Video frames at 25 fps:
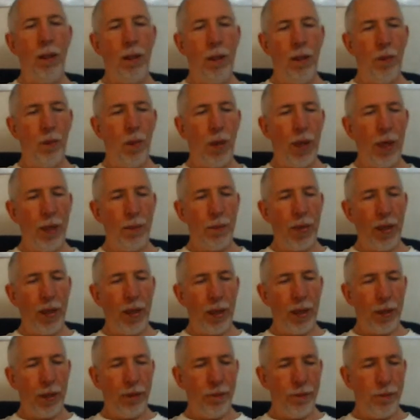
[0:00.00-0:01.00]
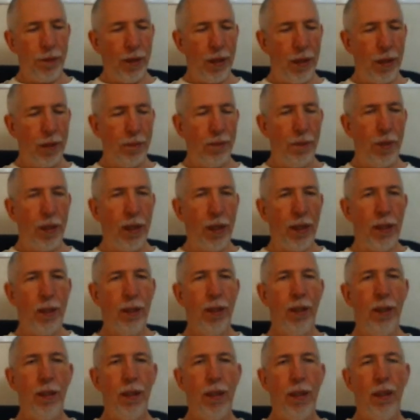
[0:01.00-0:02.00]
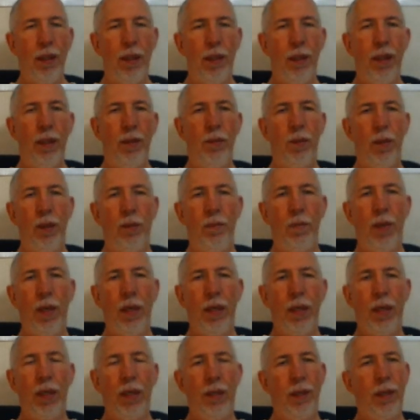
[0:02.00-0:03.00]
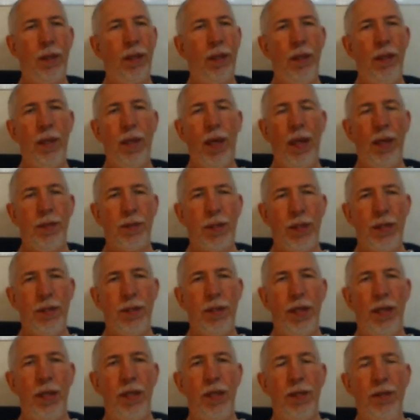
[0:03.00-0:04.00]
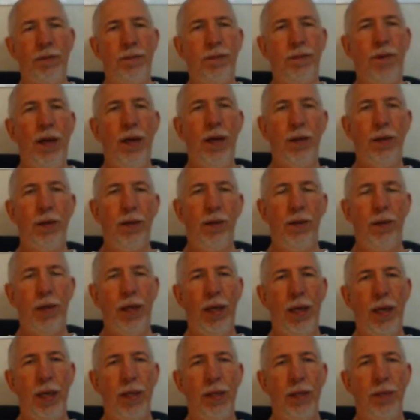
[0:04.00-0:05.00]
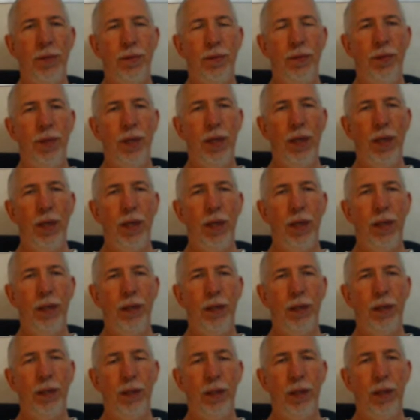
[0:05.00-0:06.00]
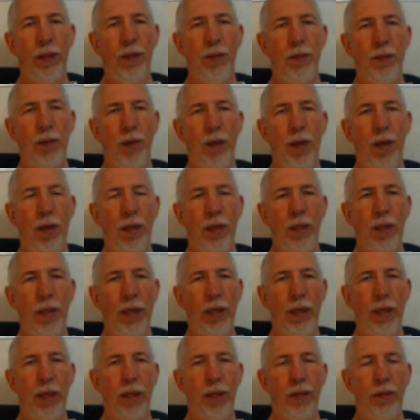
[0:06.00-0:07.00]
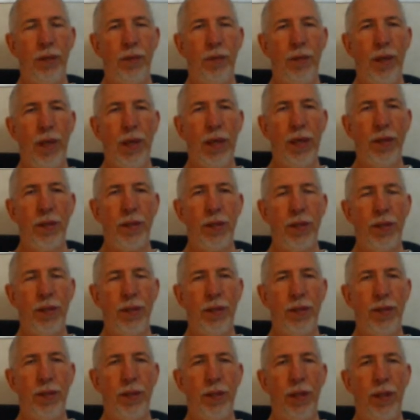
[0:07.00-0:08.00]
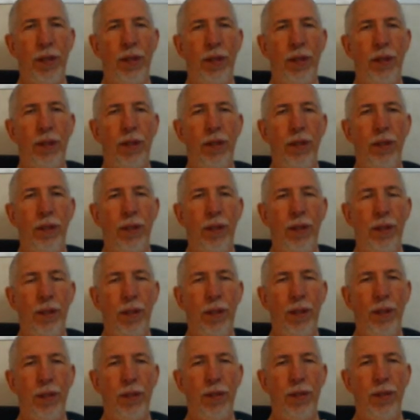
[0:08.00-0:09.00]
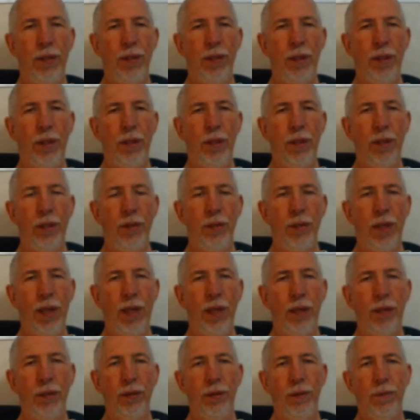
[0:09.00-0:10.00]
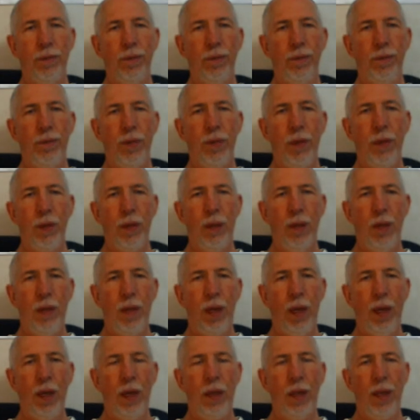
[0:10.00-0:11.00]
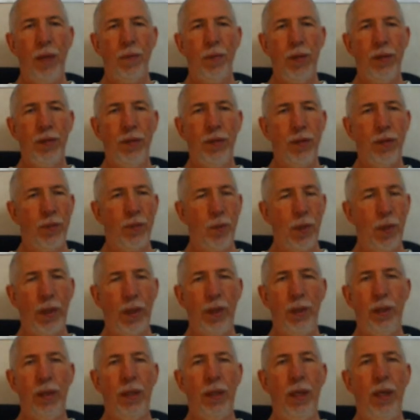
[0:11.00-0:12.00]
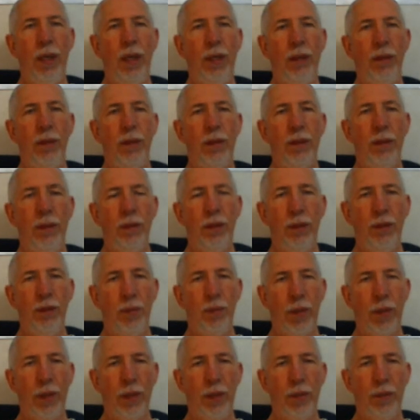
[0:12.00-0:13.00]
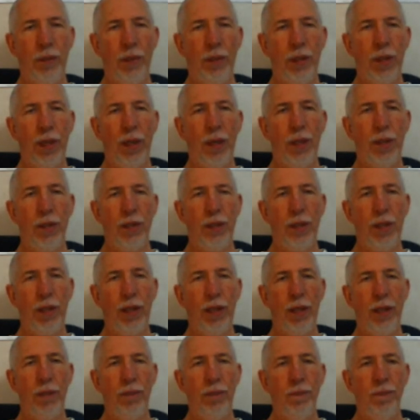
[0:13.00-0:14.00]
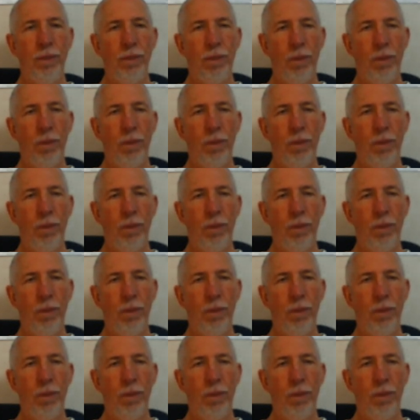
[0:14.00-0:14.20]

Why am I edifying Mike? Well, Mike as I said, he's a father. Okay, he's really you know doing all he can to raise his uh, his uh, child, and that means he's working a lot. He's working a really hard job.